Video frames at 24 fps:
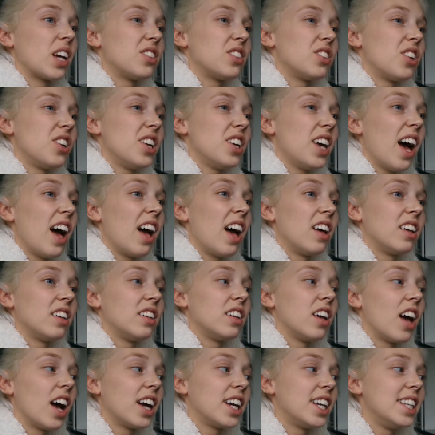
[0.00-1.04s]
So yeah,
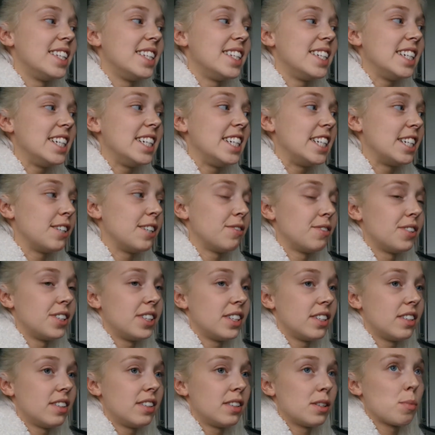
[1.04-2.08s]
I can see
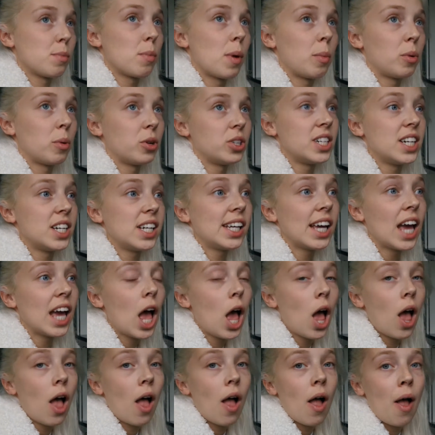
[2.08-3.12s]
differences in my body,
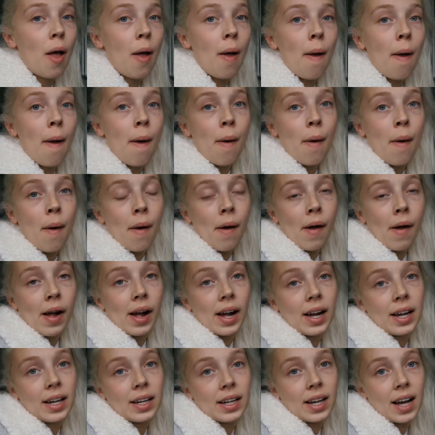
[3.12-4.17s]

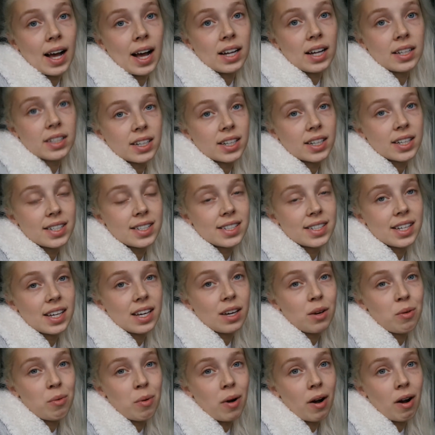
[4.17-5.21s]
and I can
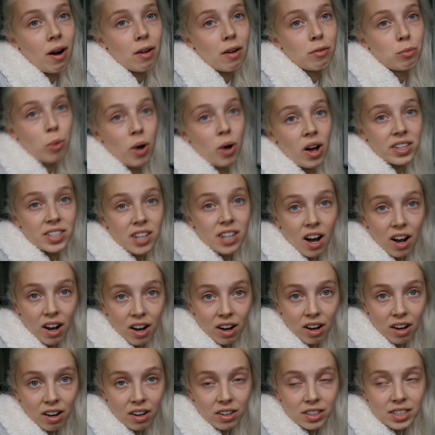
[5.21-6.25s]
see where I've worked
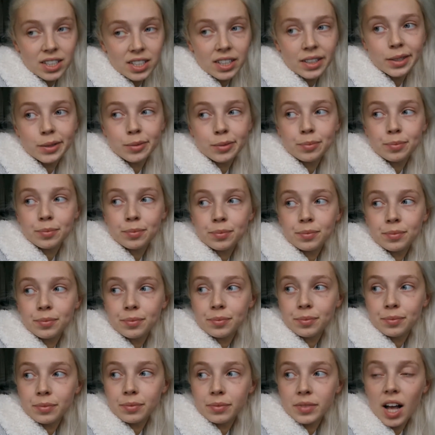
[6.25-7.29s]
hard.
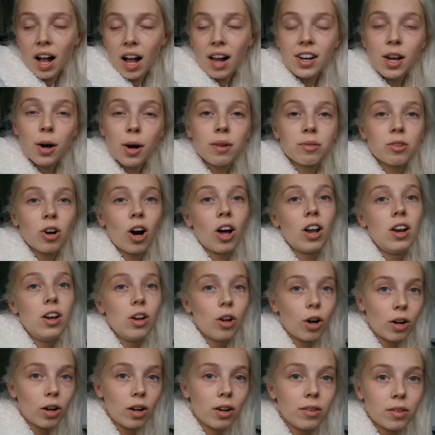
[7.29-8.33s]
I know I've got a
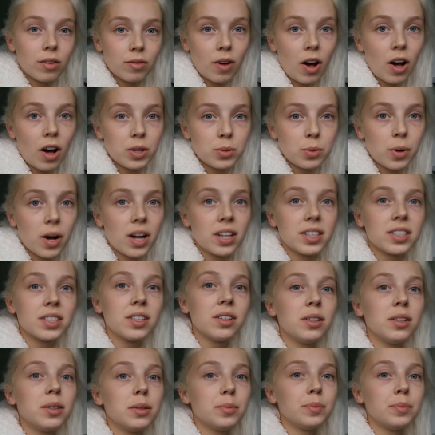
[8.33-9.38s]
lot of hard work to
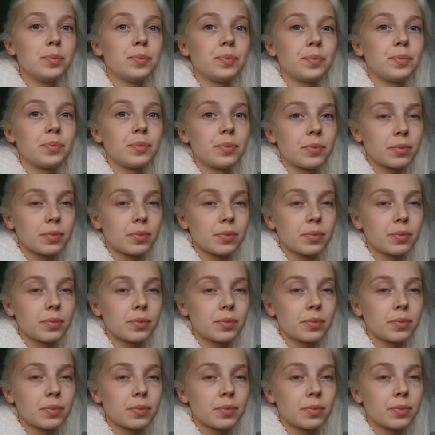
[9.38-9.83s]
come.